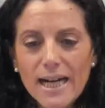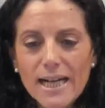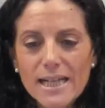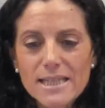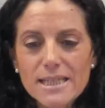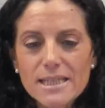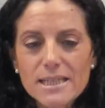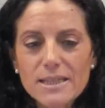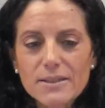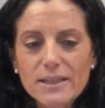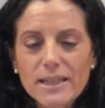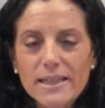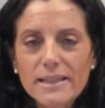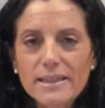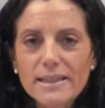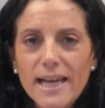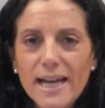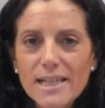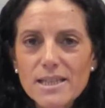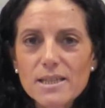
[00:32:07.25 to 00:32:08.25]
And
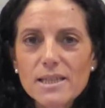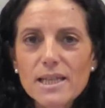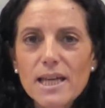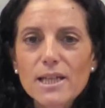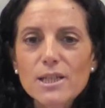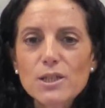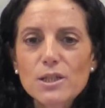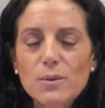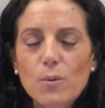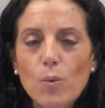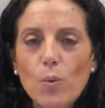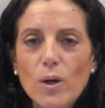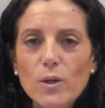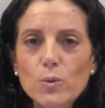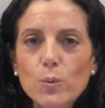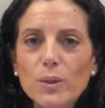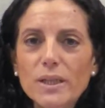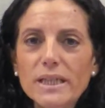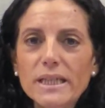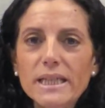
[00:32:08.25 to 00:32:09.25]
in that sense,
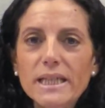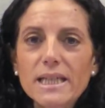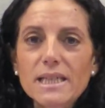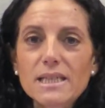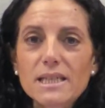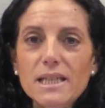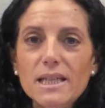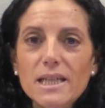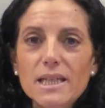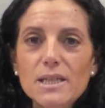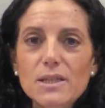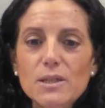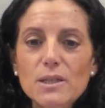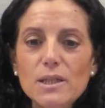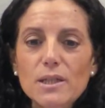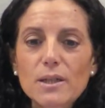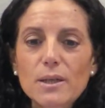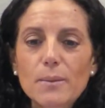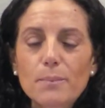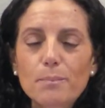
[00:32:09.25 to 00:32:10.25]
what we need
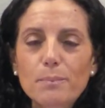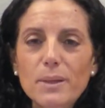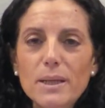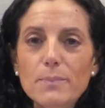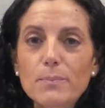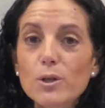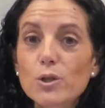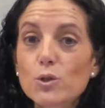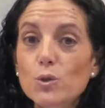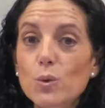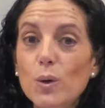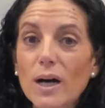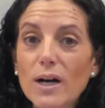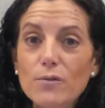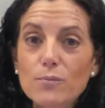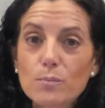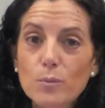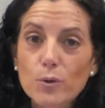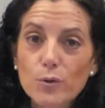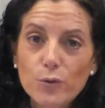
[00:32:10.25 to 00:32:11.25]
is uh, people
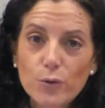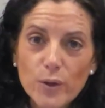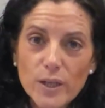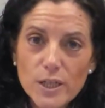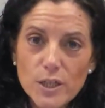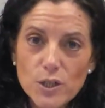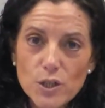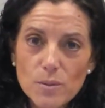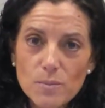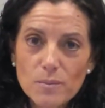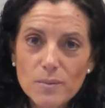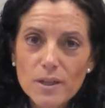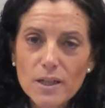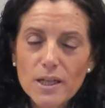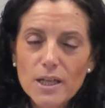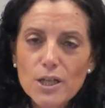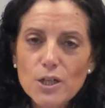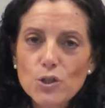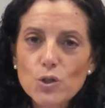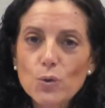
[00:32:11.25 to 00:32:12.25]
to have more freedom
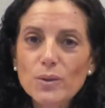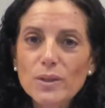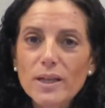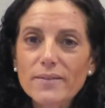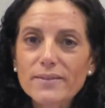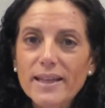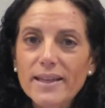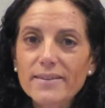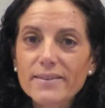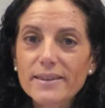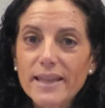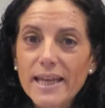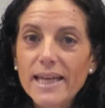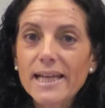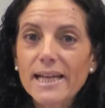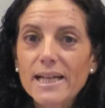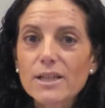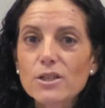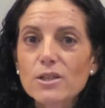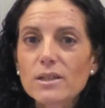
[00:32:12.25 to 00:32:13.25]
so that, that
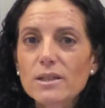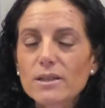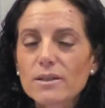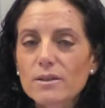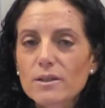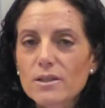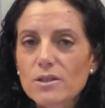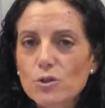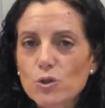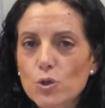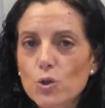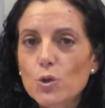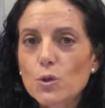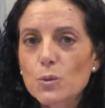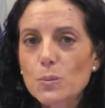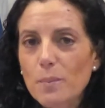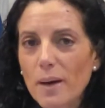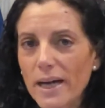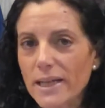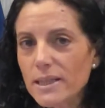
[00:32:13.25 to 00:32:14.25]
they can
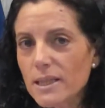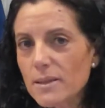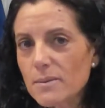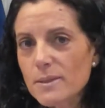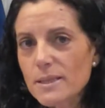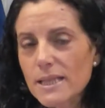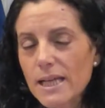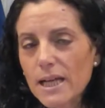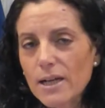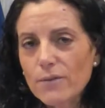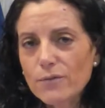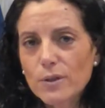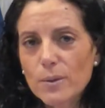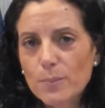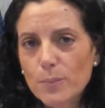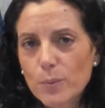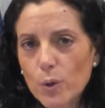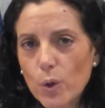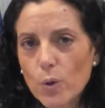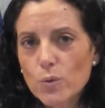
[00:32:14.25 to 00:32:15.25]
choose by
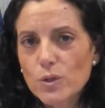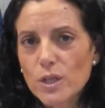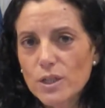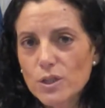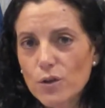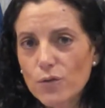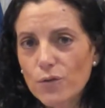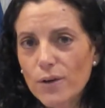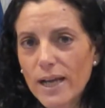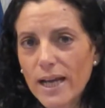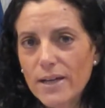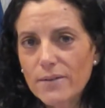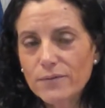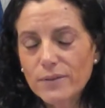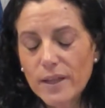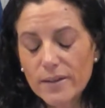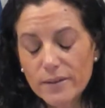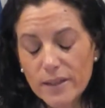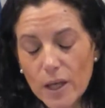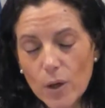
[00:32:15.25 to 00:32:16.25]
themselves the project of
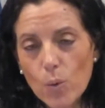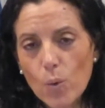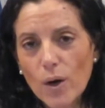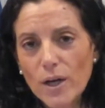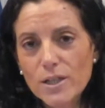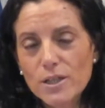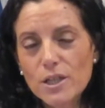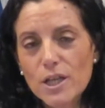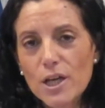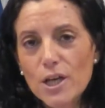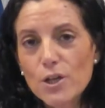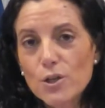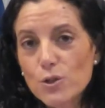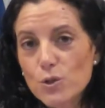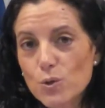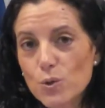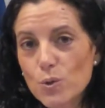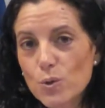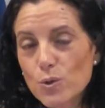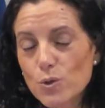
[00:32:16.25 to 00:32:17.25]
life that they want
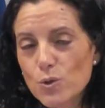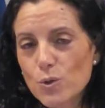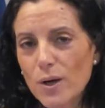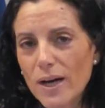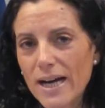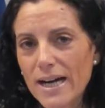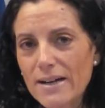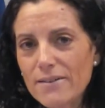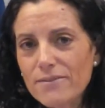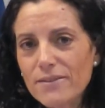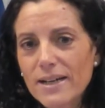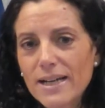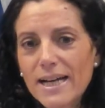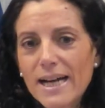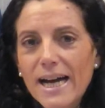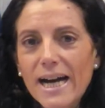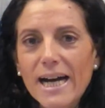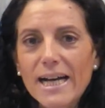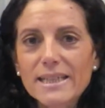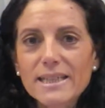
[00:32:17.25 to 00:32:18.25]
to, to have.
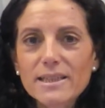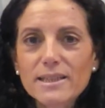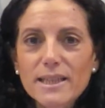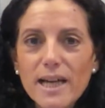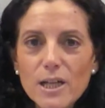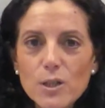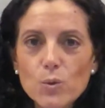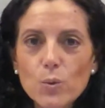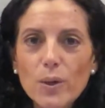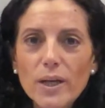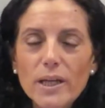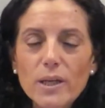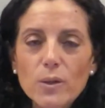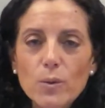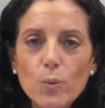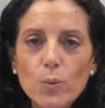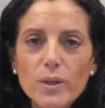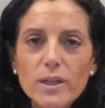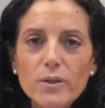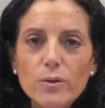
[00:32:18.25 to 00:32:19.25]
And in that
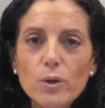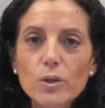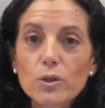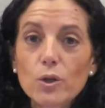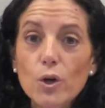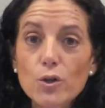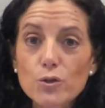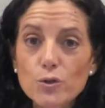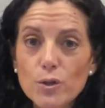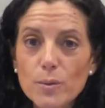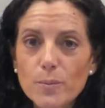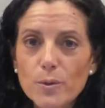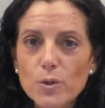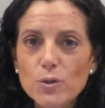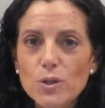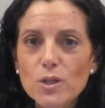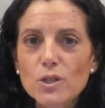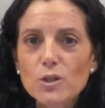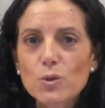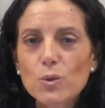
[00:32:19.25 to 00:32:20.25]
way, we are all
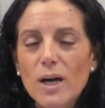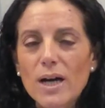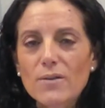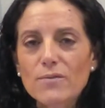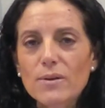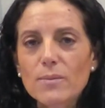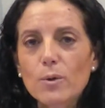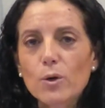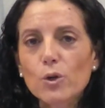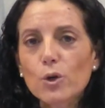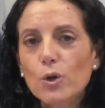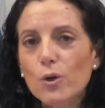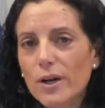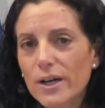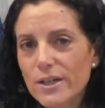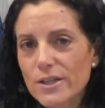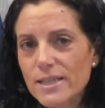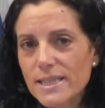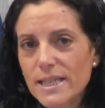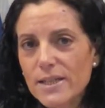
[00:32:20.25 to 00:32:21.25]
contributing to have a more
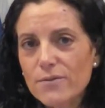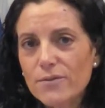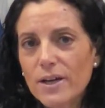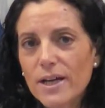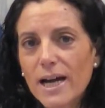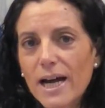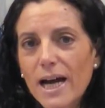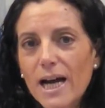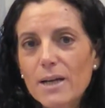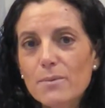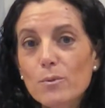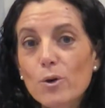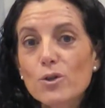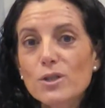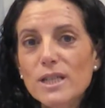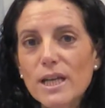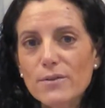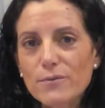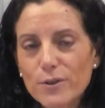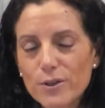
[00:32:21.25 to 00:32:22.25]
cohesive and
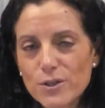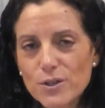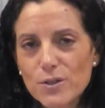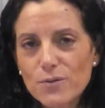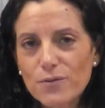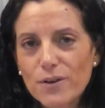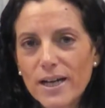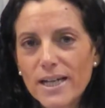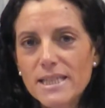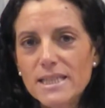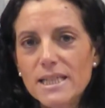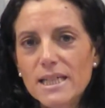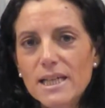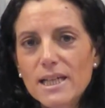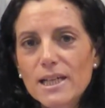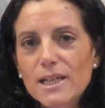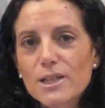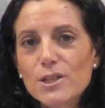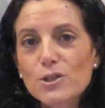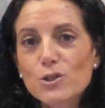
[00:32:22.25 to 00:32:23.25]
more diversified
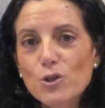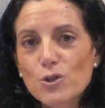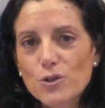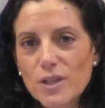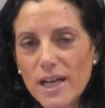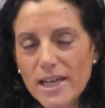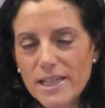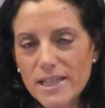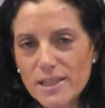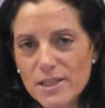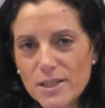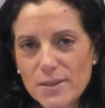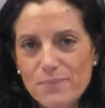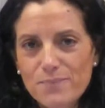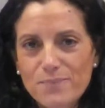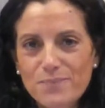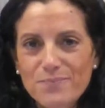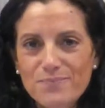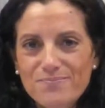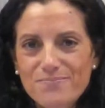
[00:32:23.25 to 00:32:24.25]
uh,
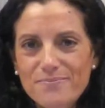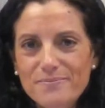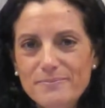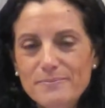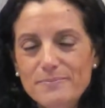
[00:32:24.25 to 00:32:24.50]
society.